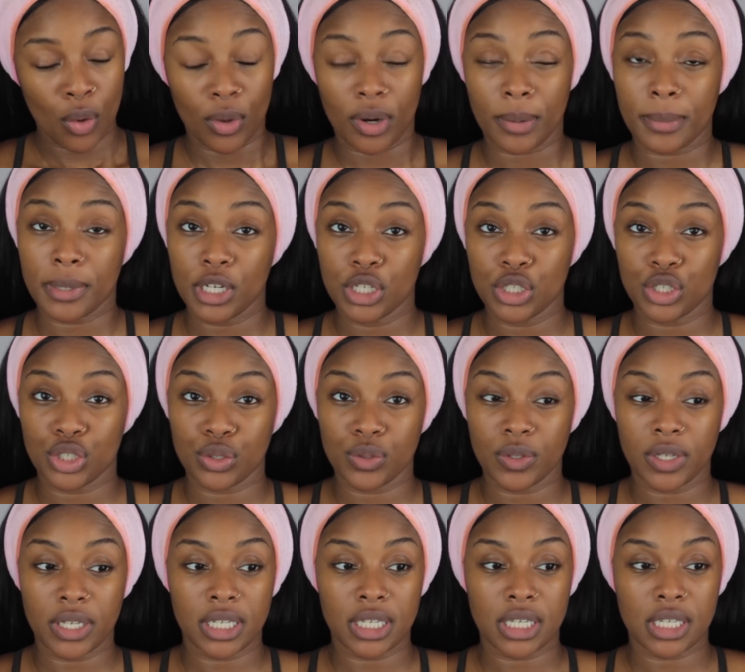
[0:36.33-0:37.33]
what I'm going to
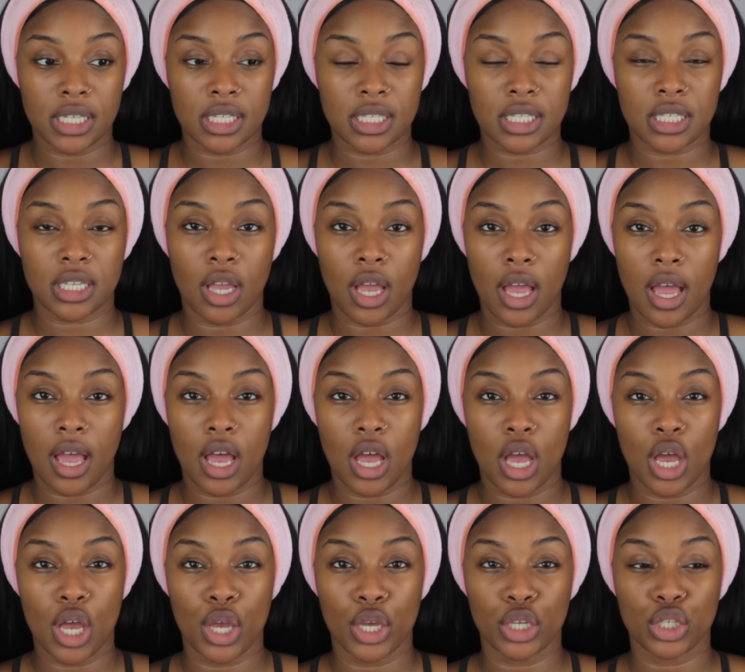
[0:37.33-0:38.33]
do is
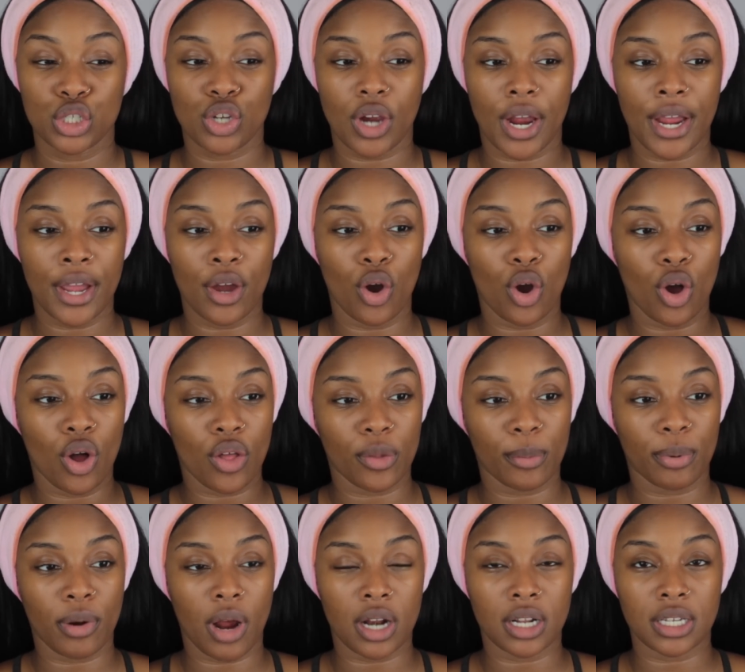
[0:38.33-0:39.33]
try out all the
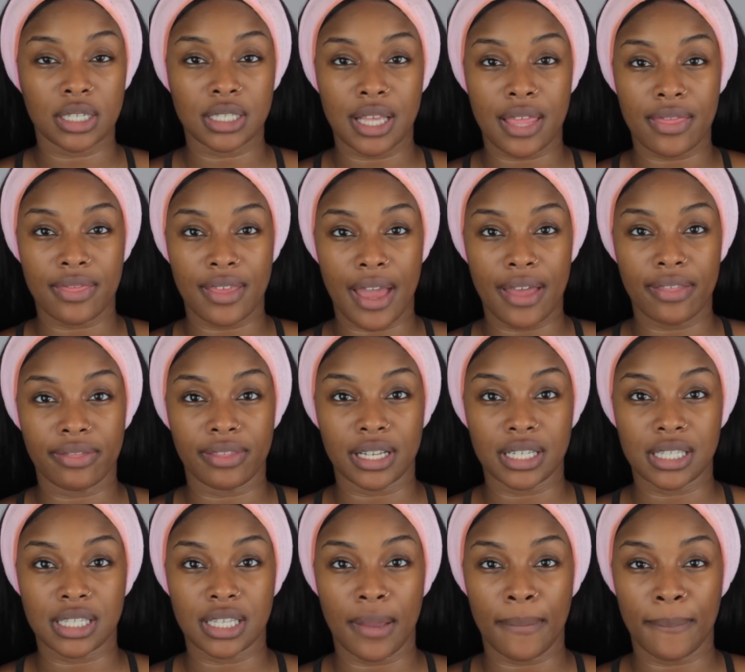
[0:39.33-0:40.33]
products that they
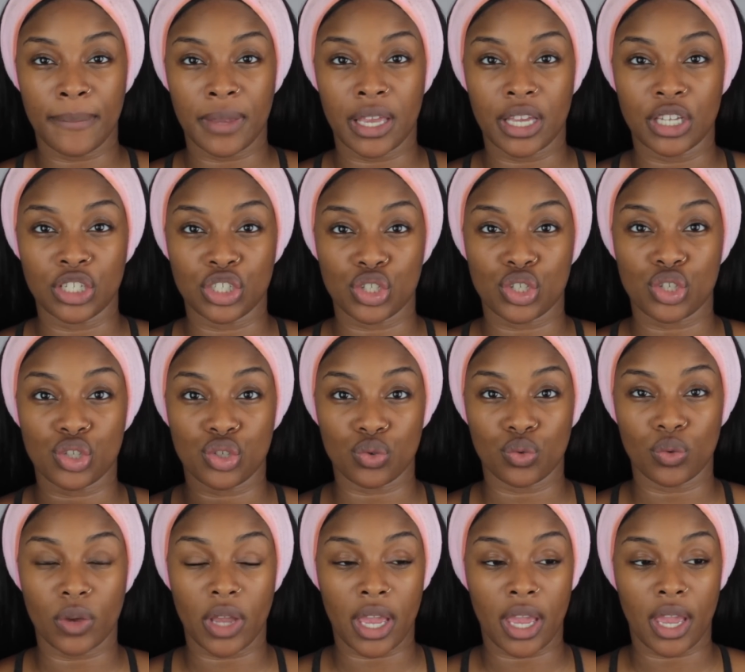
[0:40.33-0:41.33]
sent me and just
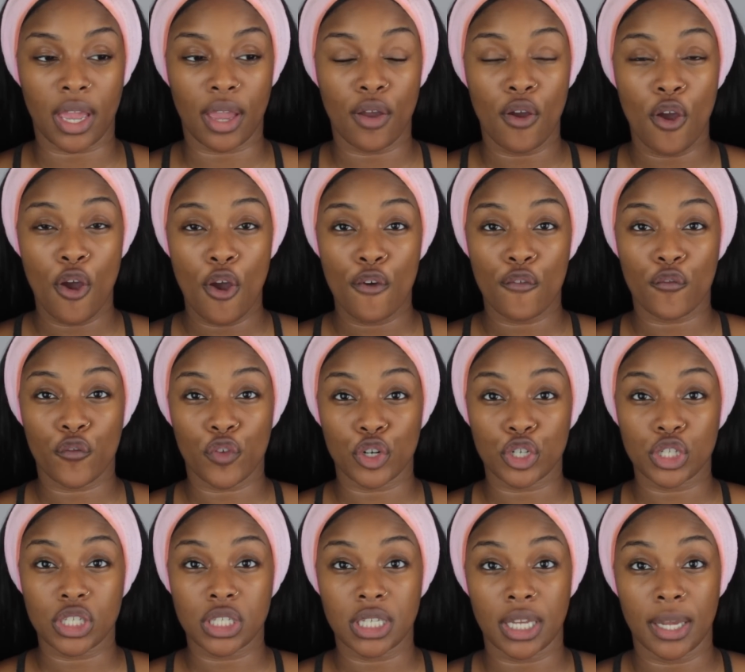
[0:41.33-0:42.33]
do a
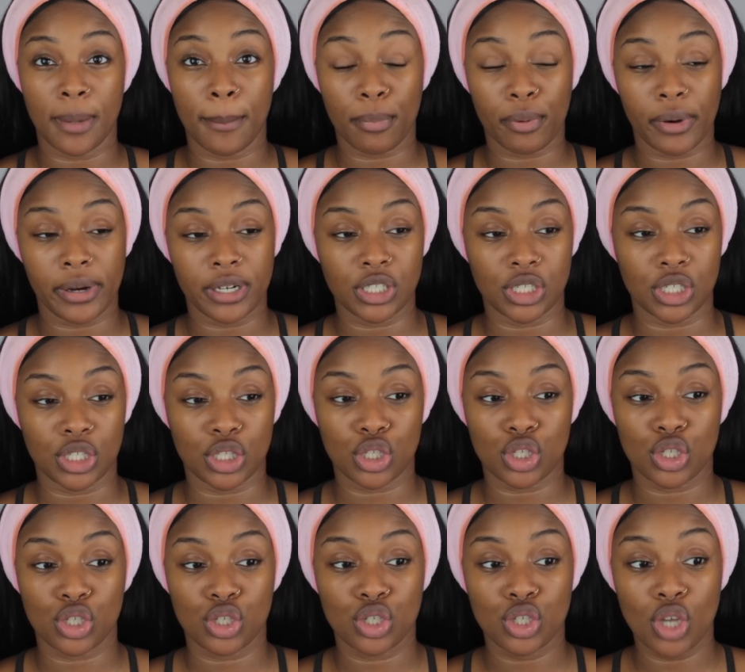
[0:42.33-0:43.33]
first impression.
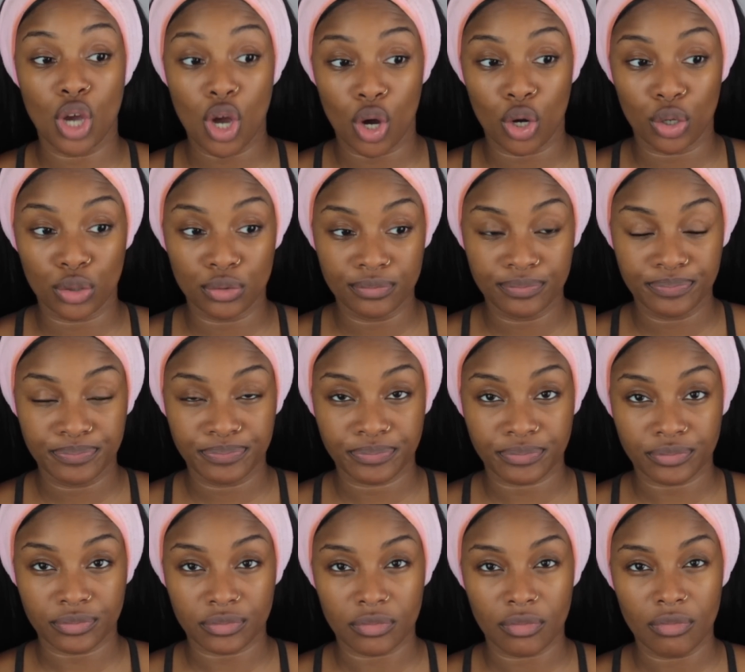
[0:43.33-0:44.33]
So
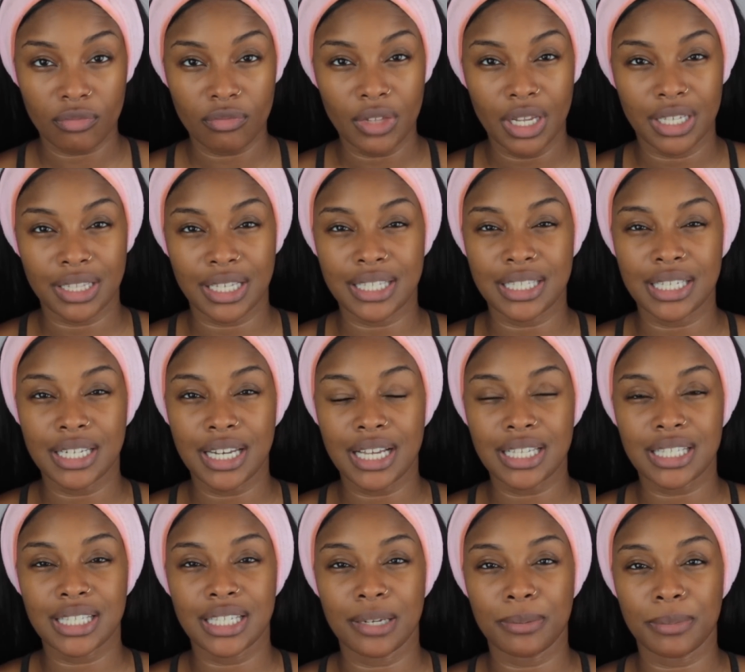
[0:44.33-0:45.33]
they did
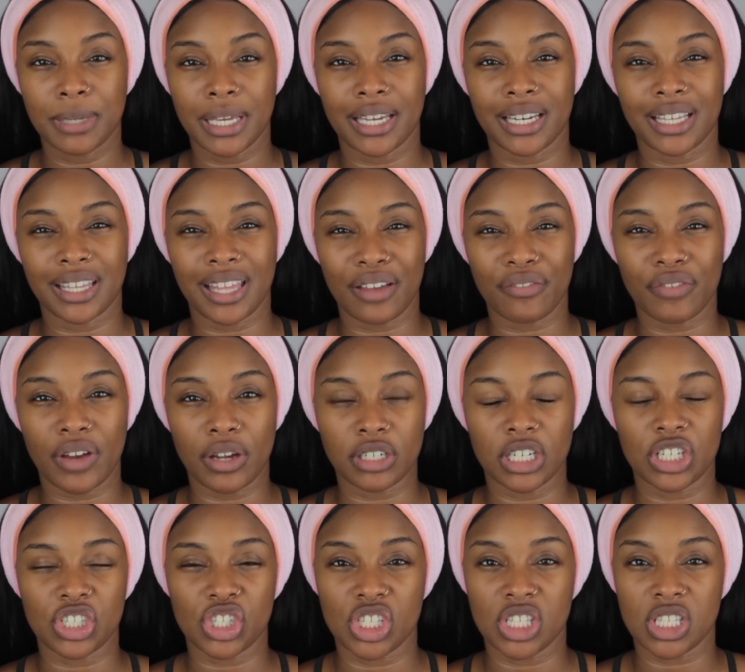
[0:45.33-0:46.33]
not send me any like
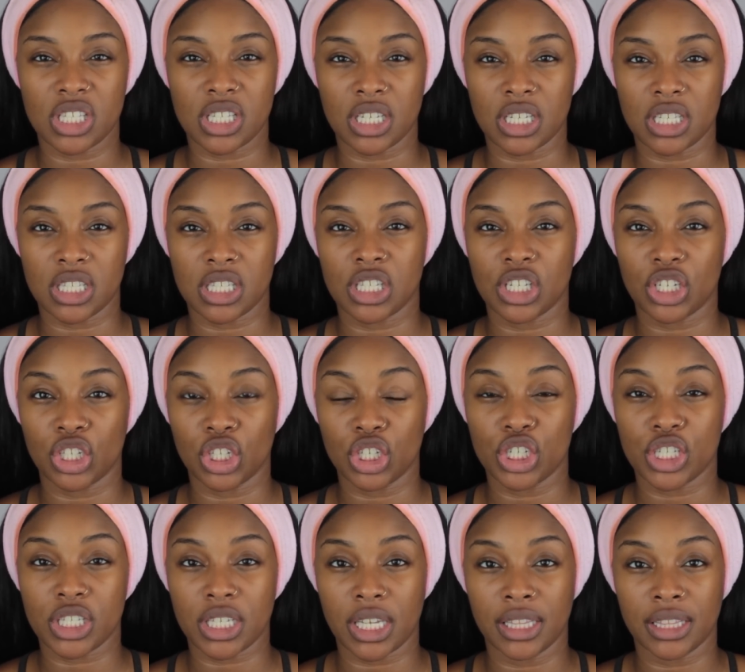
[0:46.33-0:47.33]
foundations and
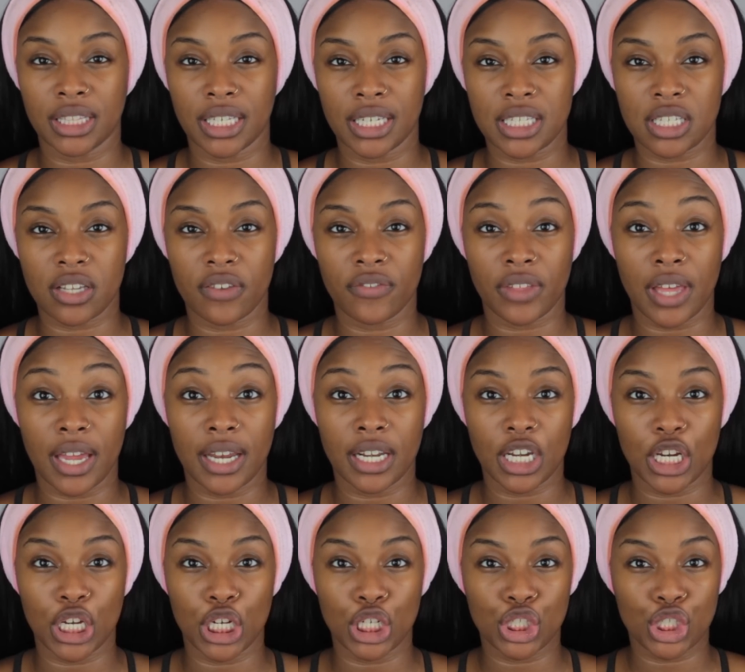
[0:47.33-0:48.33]
concealers and things of that
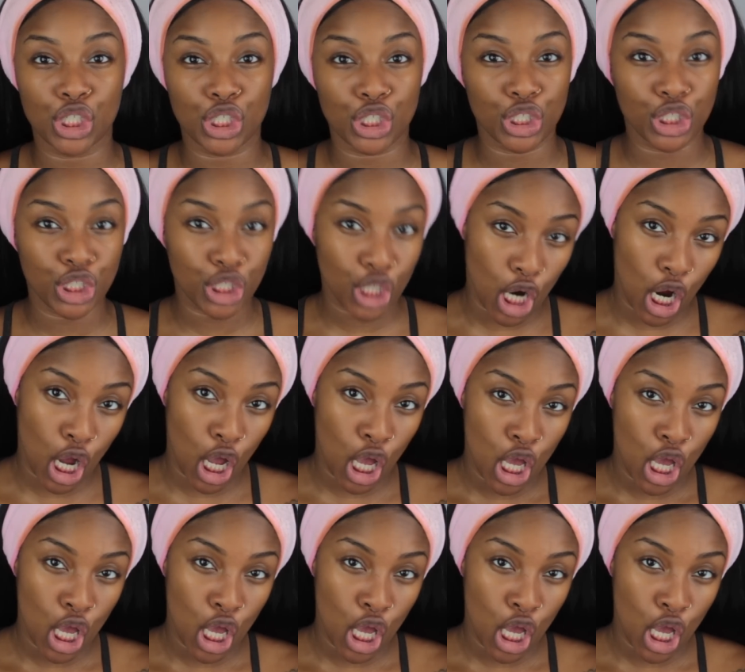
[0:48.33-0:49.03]
nature.